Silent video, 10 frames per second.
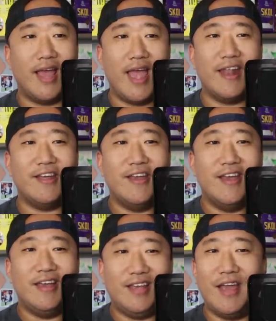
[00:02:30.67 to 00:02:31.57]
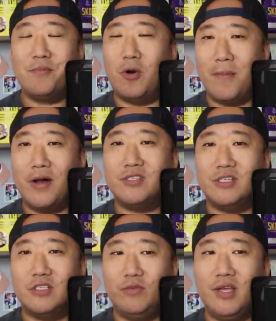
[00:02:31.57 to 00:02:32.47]
And he had more bounce
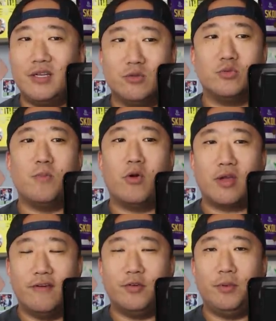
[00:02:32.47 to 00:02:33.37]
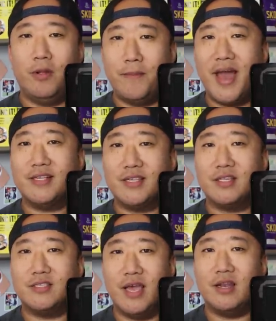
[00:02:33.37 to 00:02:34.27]
in his feet. It was more comfortable in pass
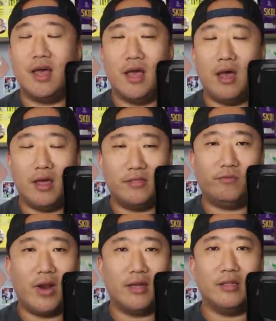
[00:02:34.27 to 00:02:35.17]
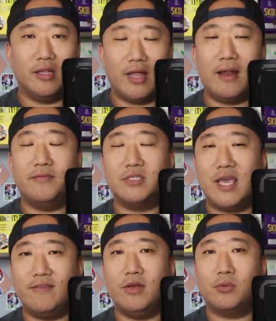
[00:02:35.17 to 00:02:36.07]
sets than, frankly, a lot of us
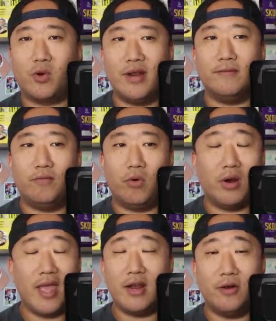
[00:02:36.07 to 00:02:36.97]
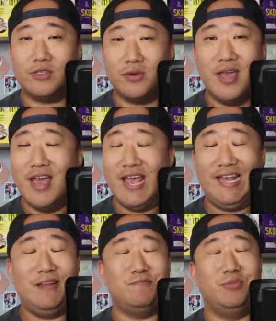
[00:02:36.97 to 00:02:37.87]
gave him credit for. And also,
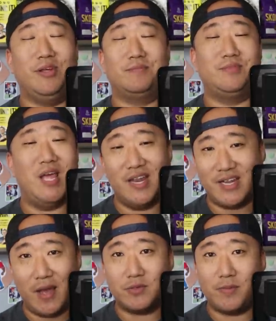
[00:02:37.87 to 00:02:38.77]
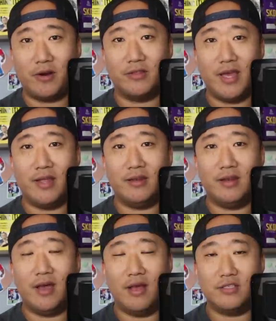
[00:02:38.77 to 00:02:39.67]
he looked 10 times better
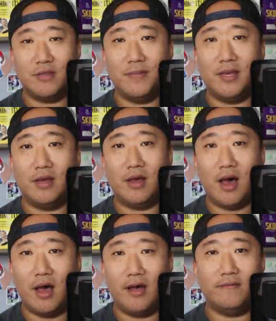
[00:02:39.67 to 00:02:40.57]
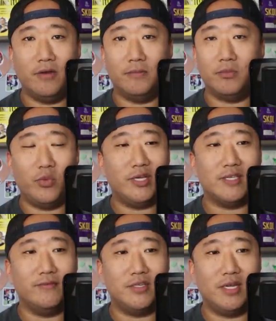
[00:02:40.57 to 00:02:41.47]
than Samia on film week
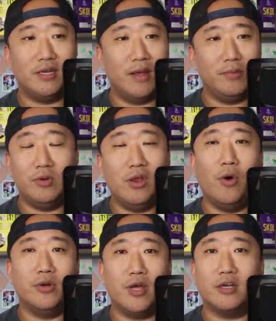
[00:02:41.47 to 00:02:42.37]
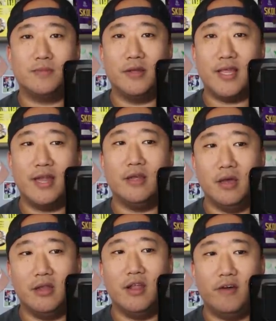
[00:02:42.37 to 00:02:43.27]
17. I mean, no one talks about that
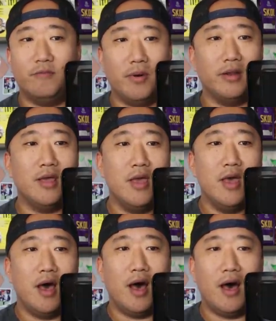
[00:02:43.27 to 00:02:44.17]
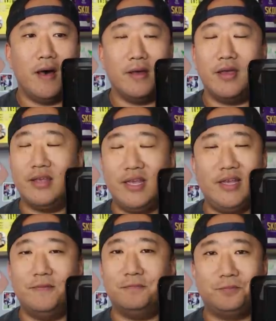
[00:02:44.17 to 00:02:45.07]
enough. But
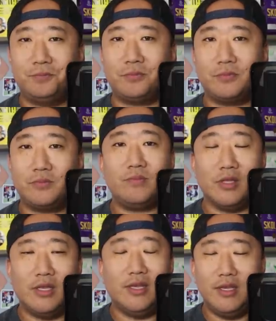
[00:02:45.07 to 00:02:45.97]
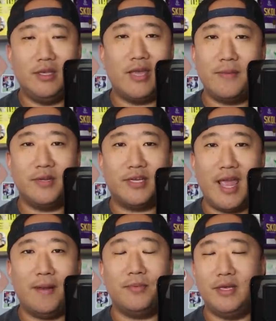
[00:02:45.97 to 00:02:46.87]
he came into
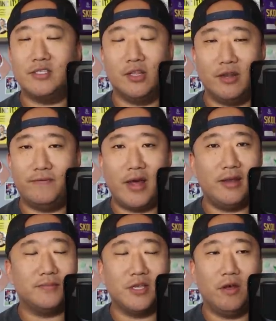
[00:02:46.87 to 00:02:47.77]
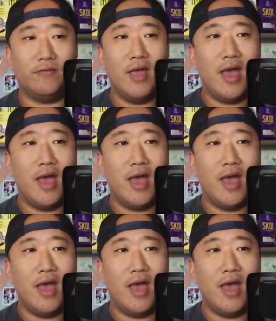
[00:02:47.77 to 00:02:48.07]
camp. He solidified himself.